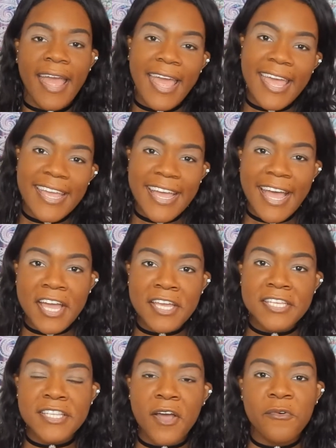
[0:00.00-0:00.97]
Hey
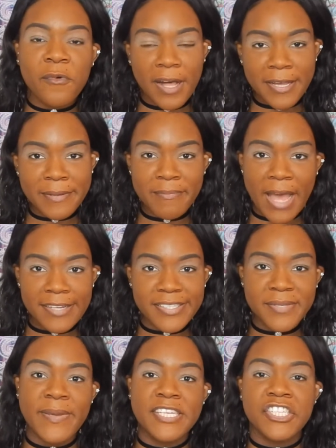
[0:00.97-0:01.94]
guys, welcome back
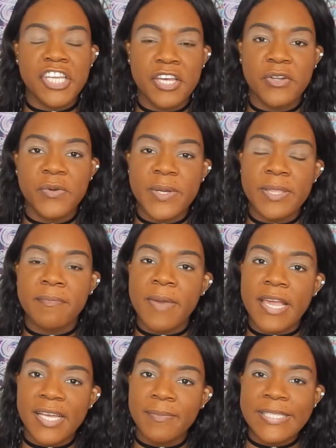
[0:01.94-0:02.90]
to my channel where the
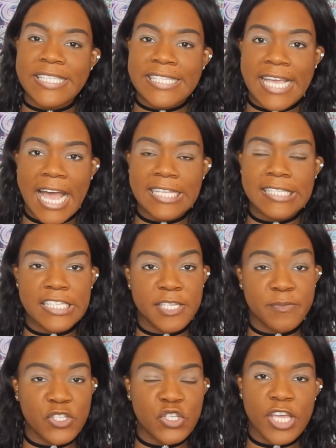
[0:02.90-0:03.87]
makeup and sass
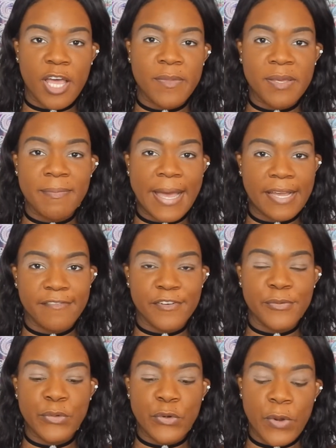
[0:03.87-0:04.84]
keeps you coming back
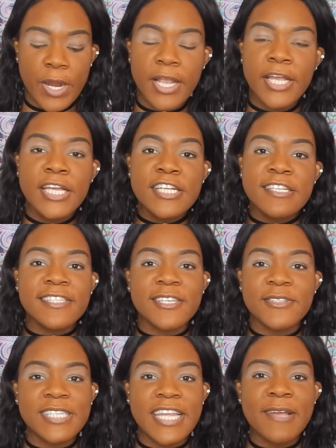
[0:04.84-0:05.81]
for more. So
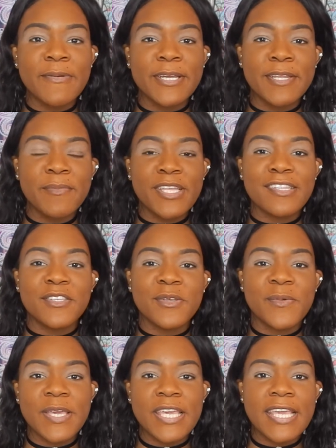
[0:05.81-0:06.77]
today we're going to be
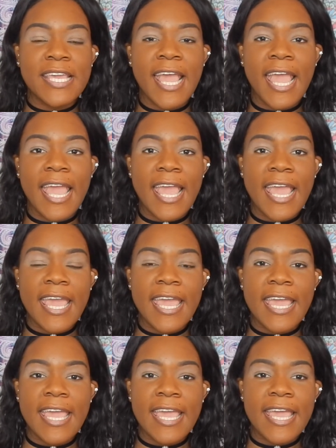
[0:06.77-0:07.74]
doing
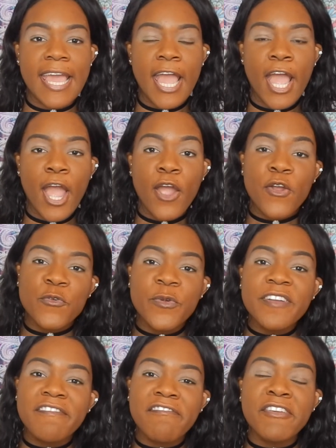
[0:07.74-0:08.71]
a
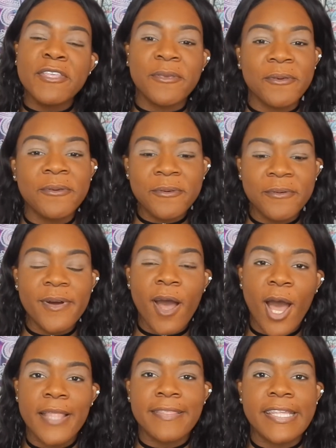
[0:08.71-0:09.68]
review
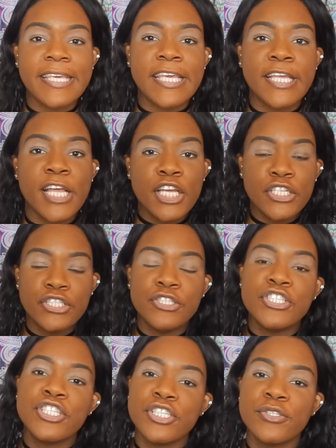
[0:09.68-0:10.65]
on the
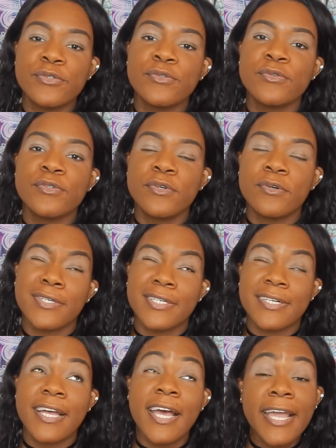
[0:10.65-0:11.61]
new,
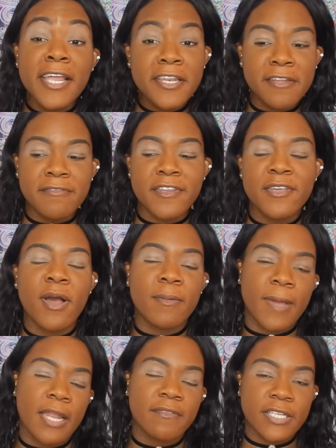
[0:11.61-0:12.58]
or kind of new,
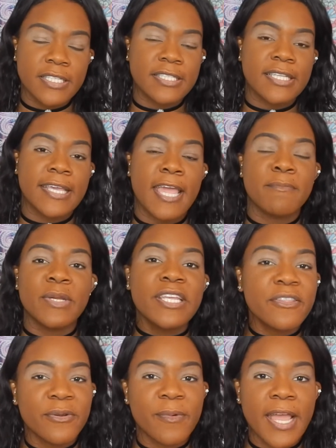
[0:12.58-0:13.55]
I'm kind of late to the game, but
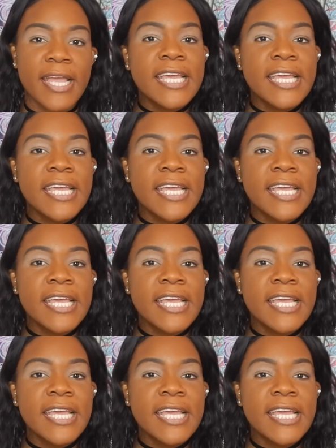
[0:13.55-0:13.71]
either way,